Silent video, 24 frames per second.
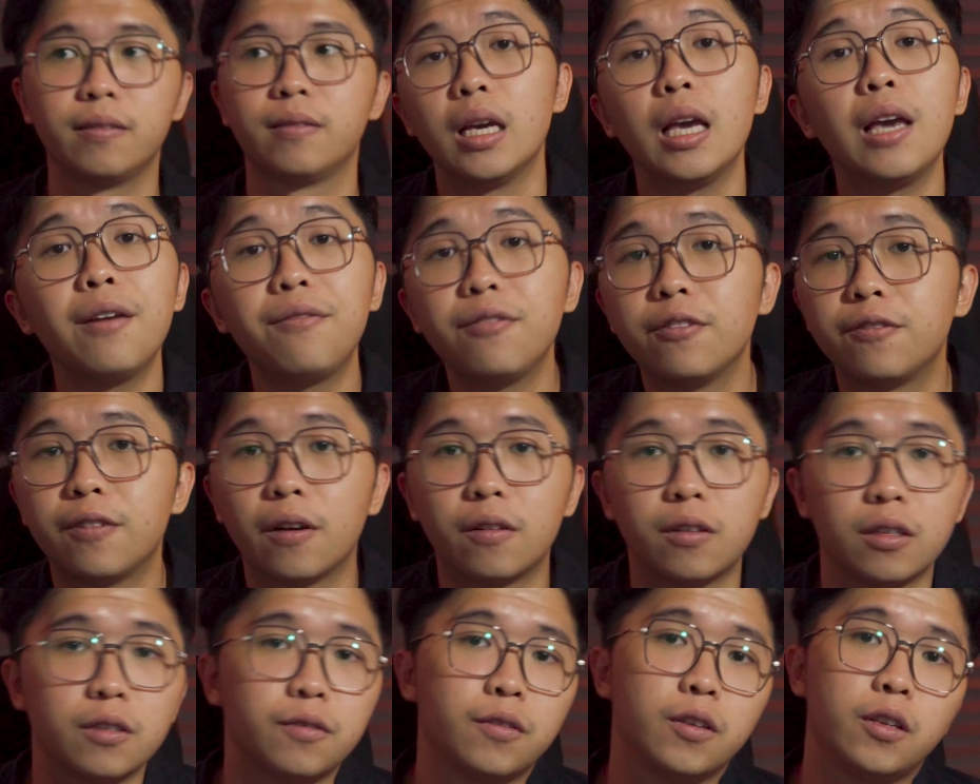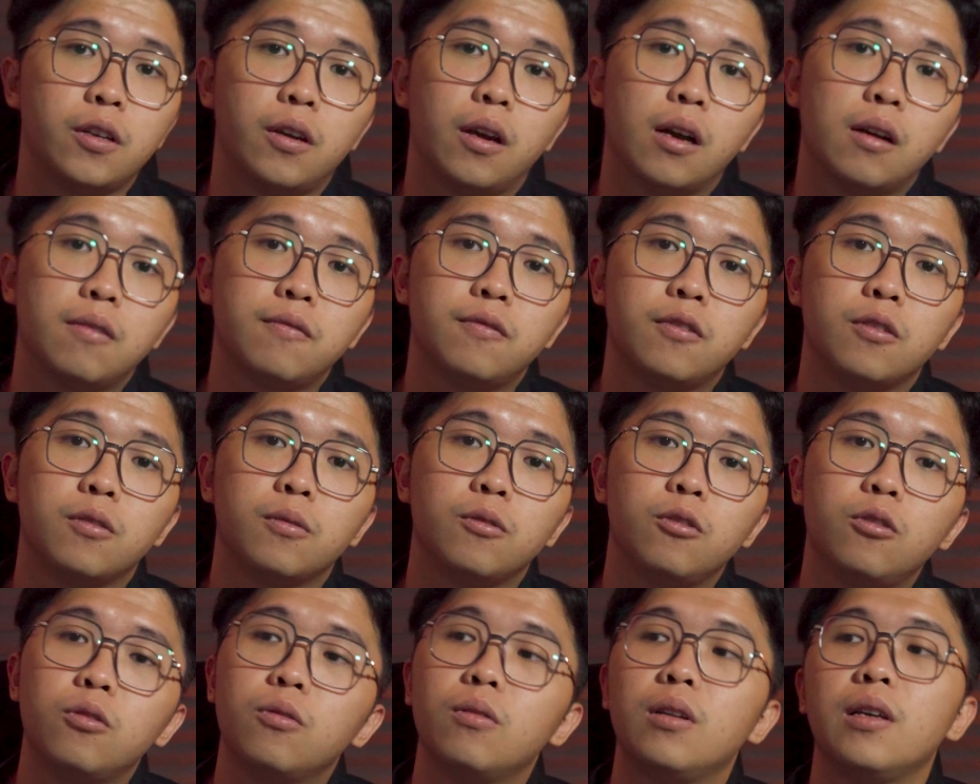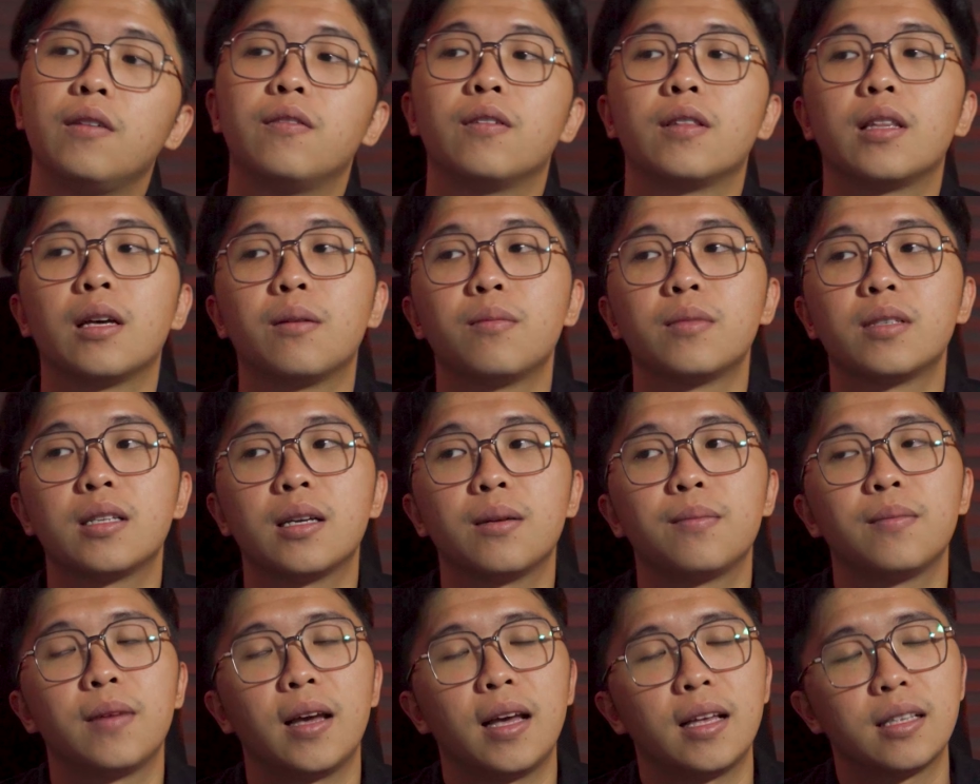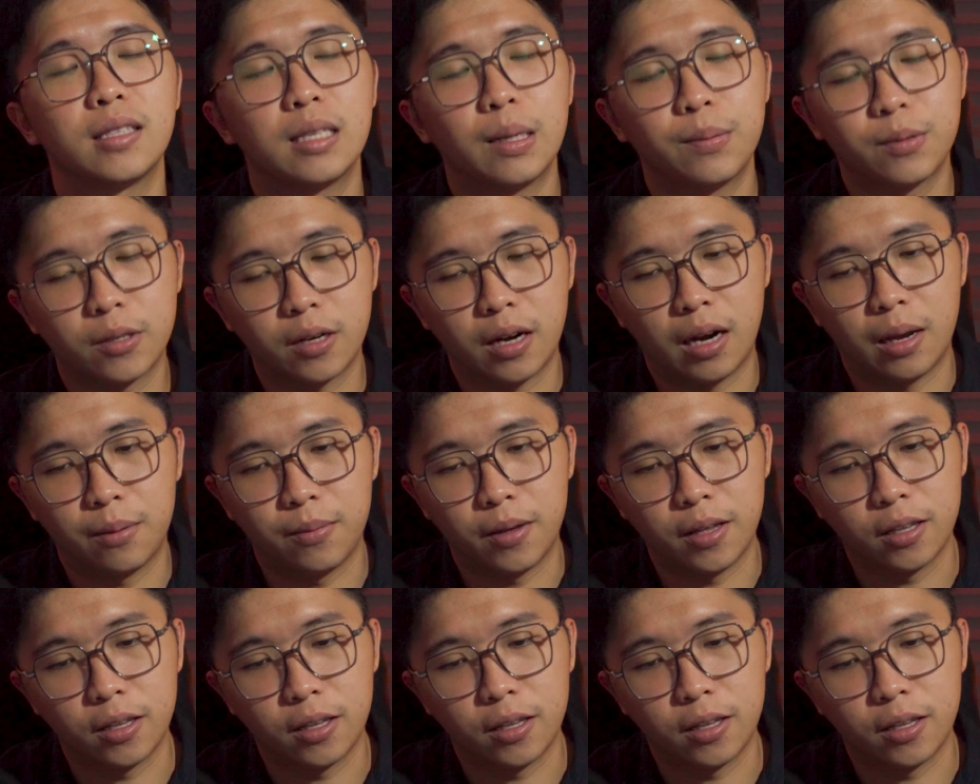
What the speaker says: If you found this video helpful, do leave a thumbs up and subscribe.